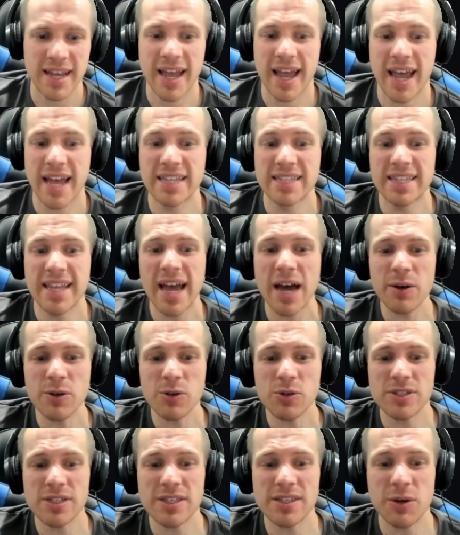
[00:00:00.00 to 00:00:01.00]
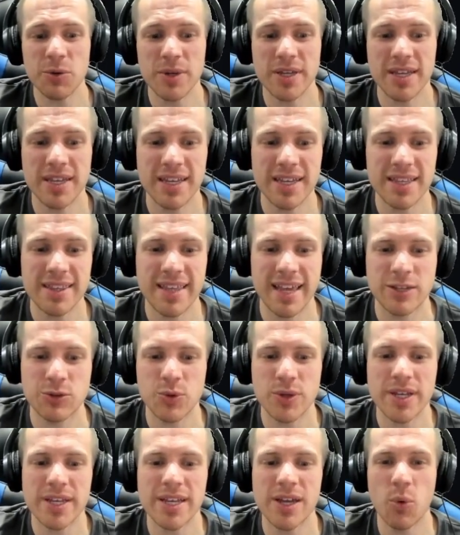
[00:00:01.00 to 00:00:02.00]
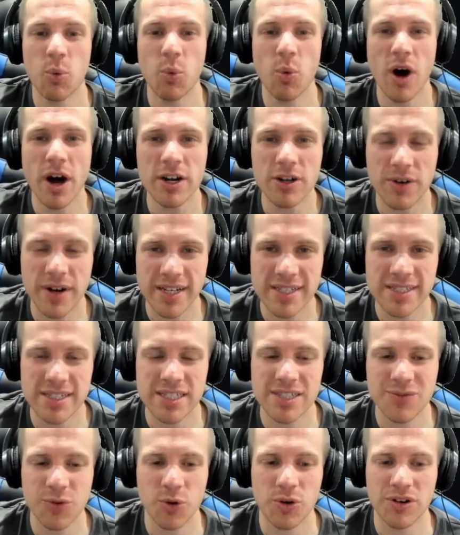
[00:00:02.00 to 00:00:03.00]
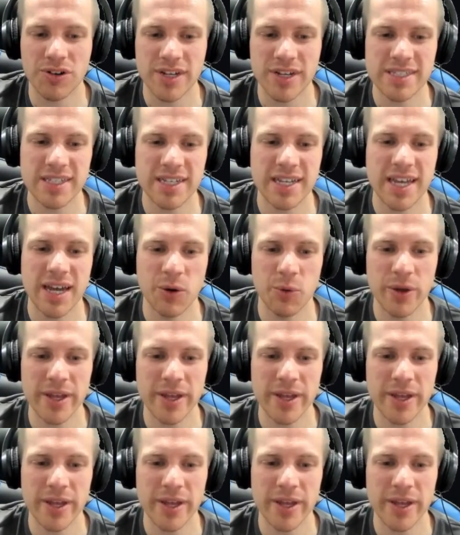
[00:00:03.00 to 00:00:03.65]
And now you see that we can get things. We can get water essence for releasing it.